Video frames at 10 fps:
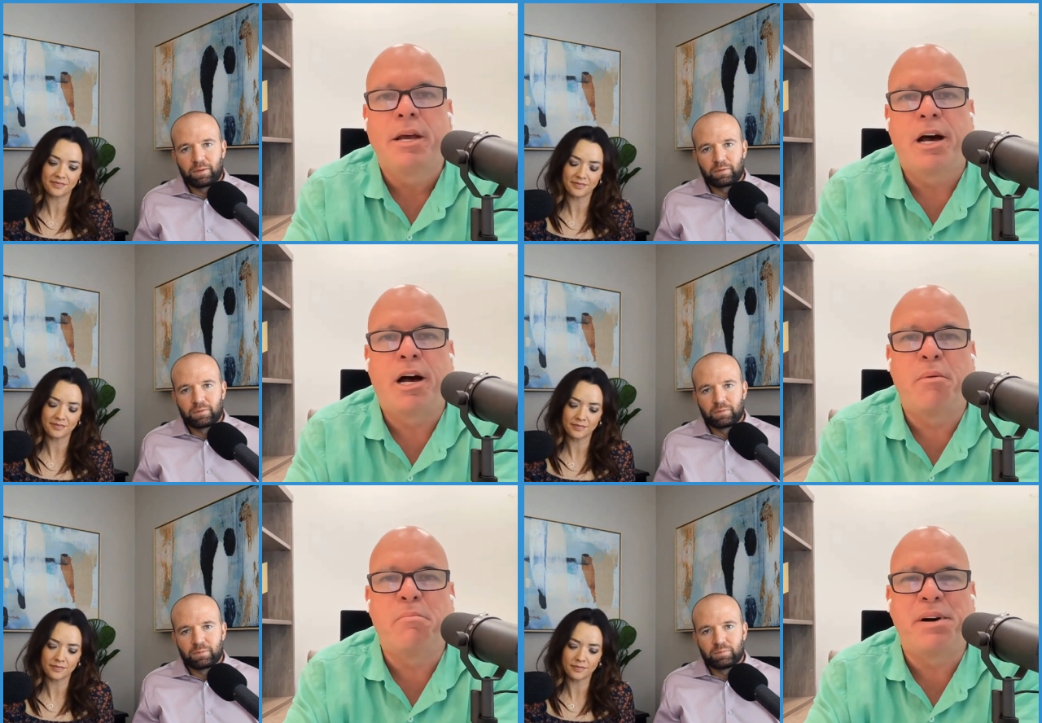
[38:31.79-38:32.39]

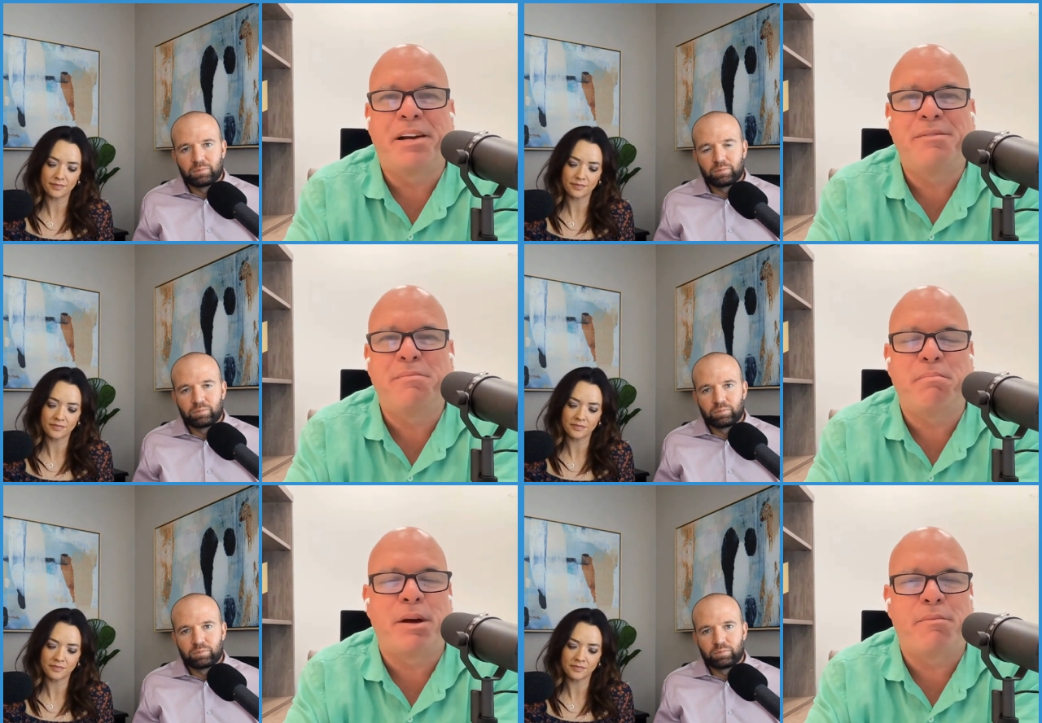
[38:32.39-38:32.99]
Speaker 1: Um, but,
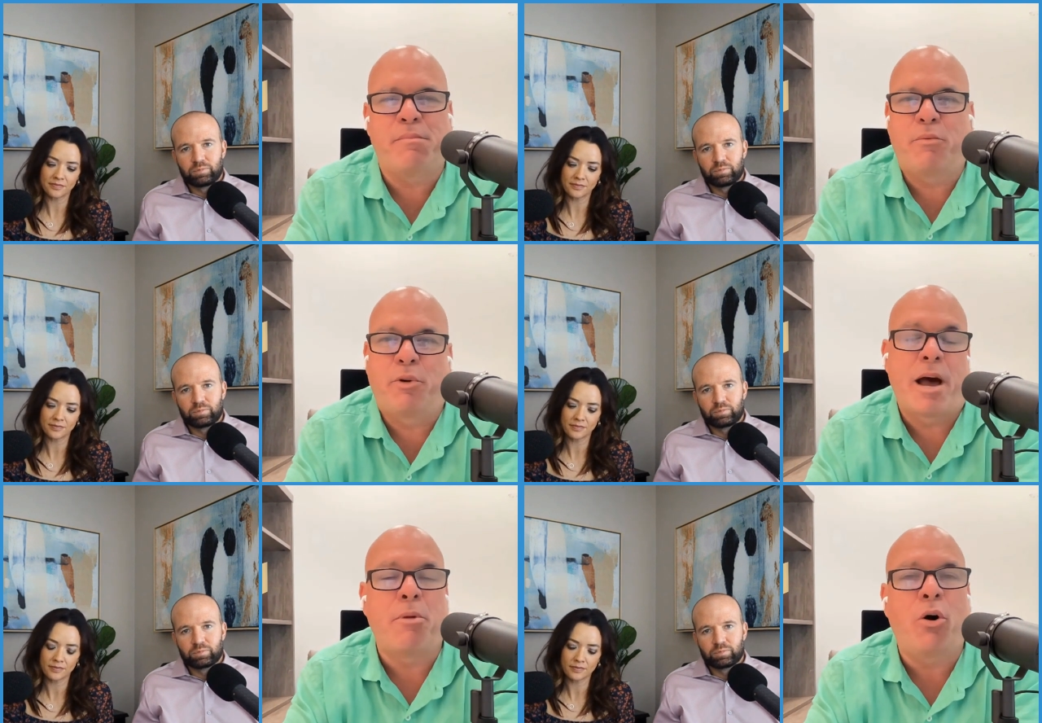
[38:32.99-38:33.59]
but when
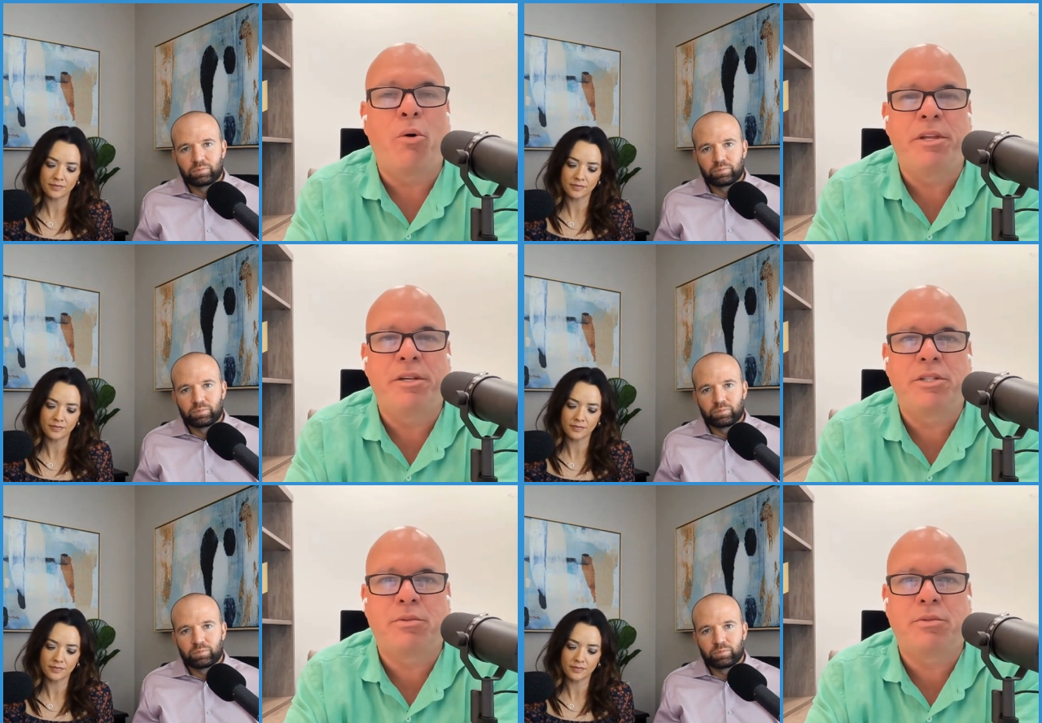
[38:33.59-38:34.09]
I'm home, this is